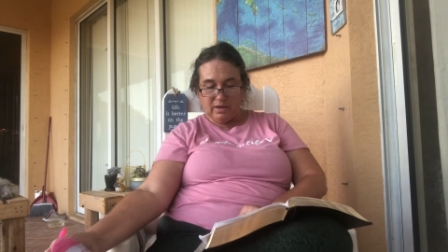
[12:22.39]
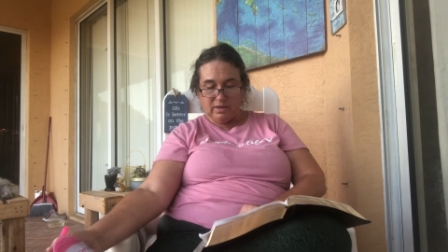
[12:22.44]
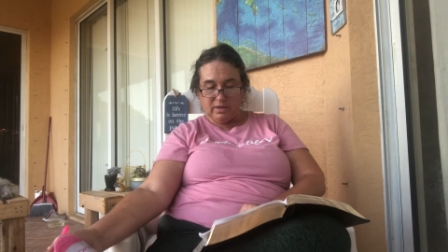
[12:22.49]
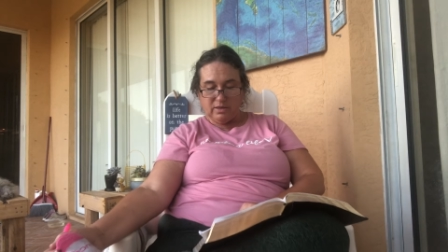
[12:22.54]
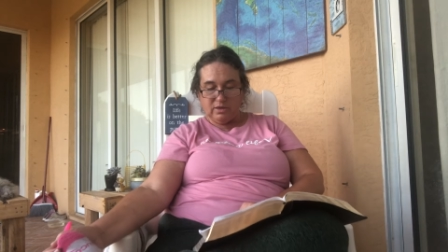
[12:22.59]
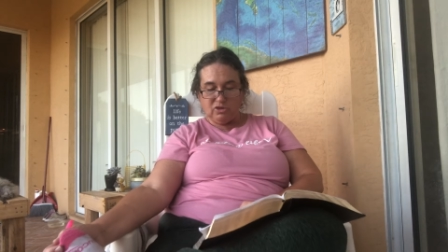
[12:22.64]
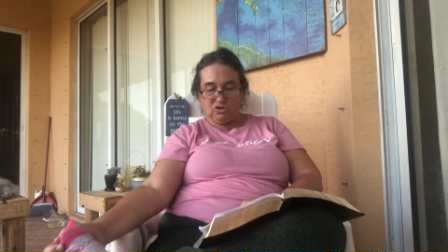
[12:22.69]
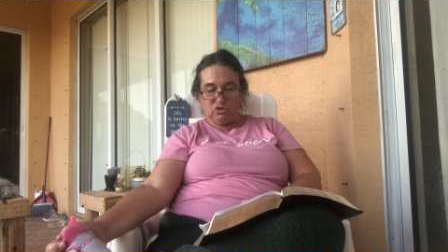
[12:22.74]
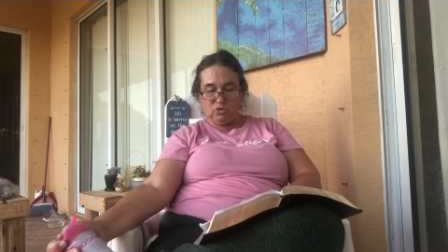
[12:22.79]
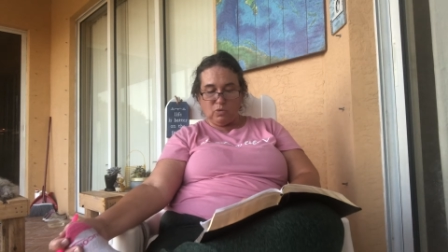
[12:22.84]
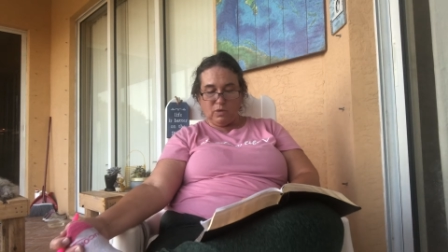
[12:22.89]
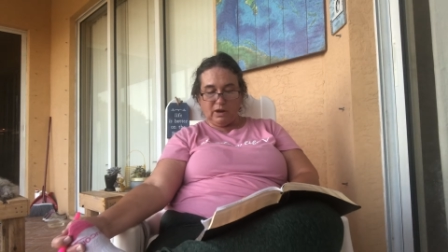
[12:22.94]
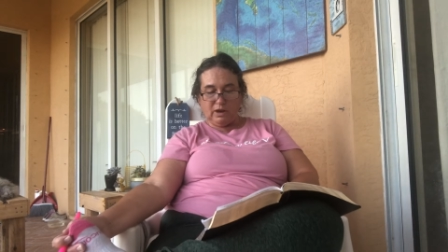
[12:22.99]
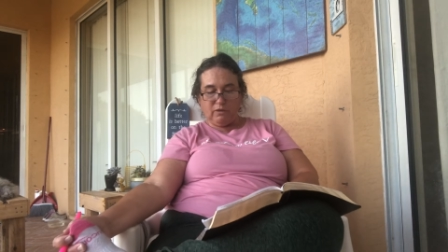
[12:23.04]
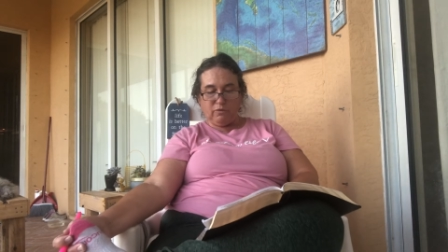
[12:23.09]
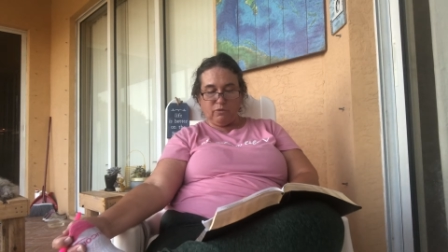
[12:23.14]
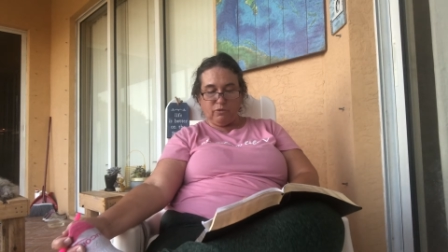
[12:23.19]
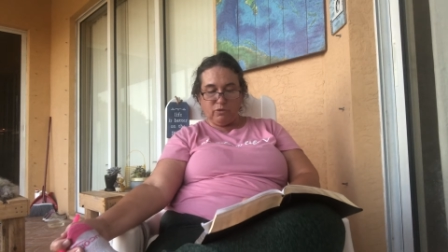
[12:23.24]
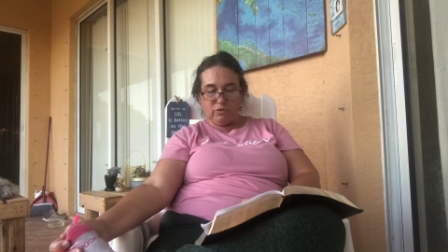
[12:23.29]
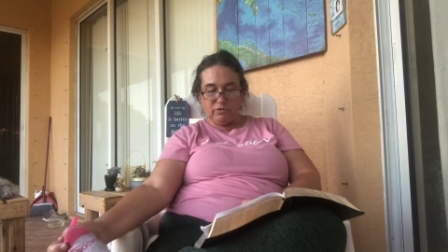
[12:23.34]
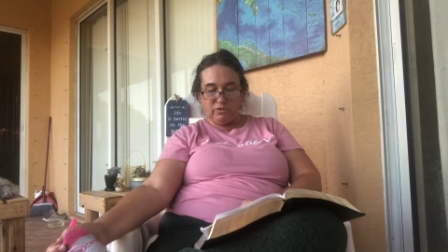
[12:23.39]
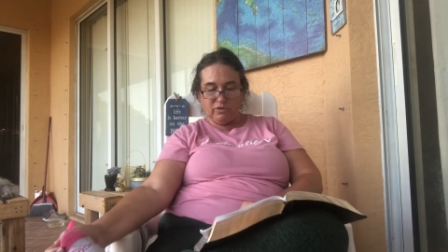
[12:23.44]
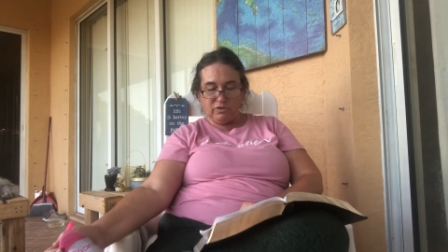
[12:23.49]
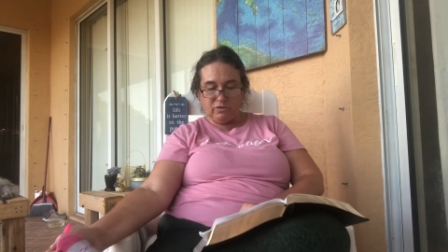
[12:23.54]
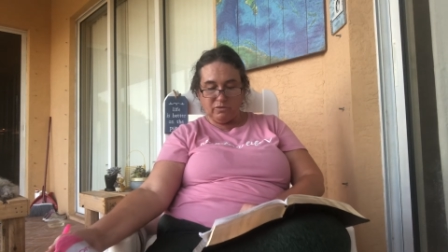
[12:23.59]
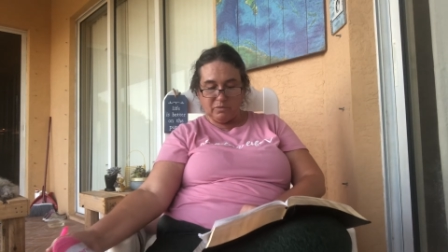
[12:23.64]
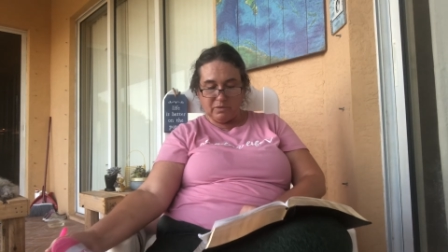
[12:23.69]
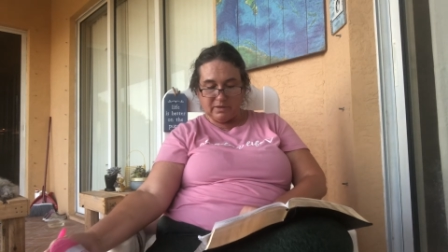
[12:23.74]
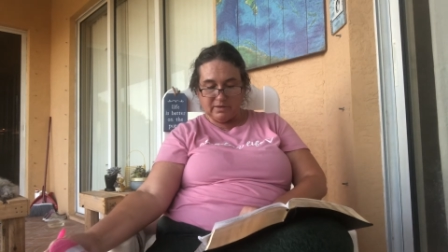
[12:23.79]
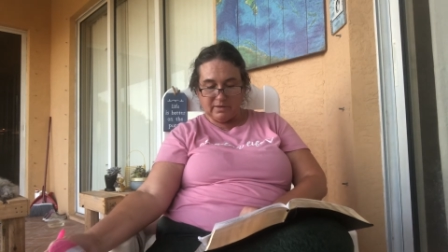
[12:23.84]
the 24th to
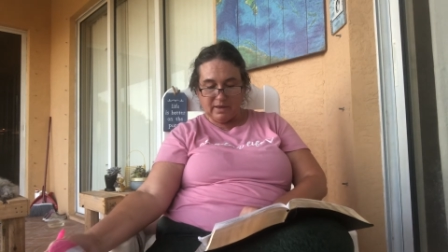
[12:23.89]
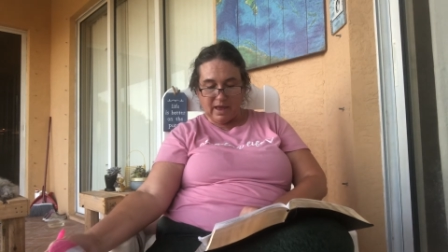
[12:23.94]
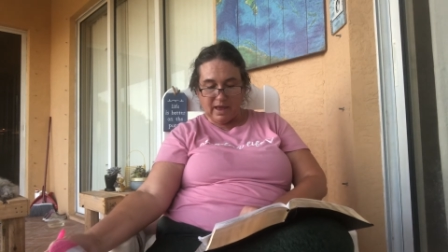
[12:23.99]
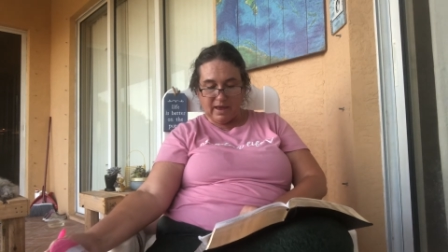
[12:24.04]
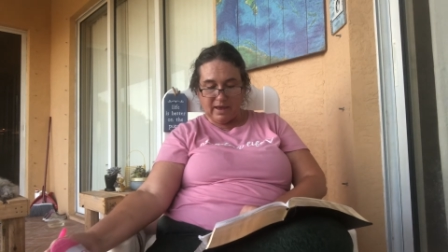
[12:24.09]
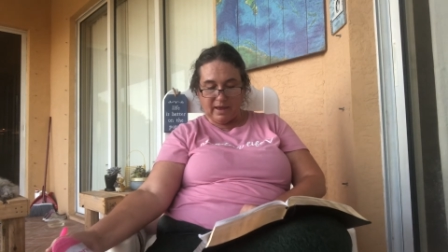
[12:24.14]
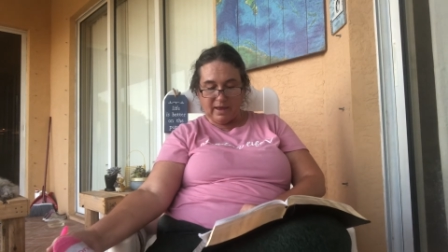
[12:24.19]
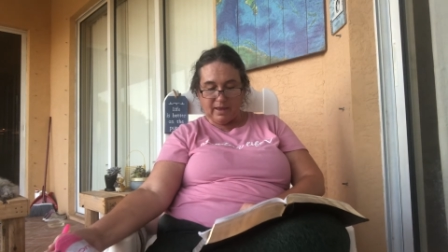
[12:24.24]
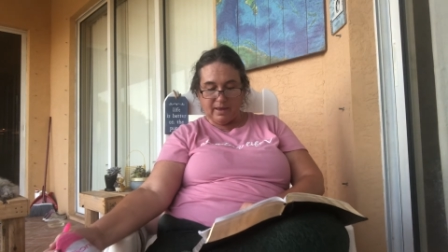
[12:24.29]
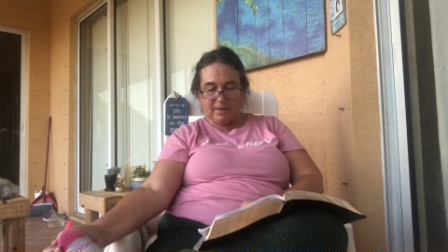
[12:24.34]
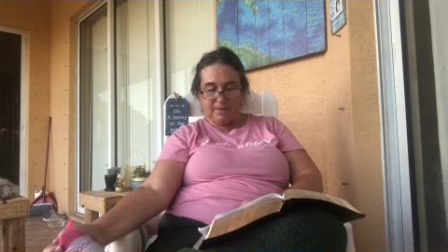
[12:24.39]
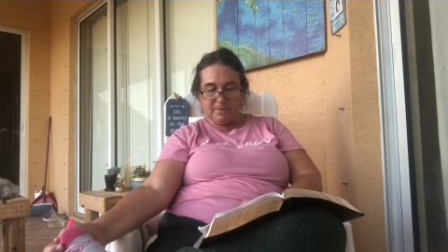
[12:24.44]
Masiah.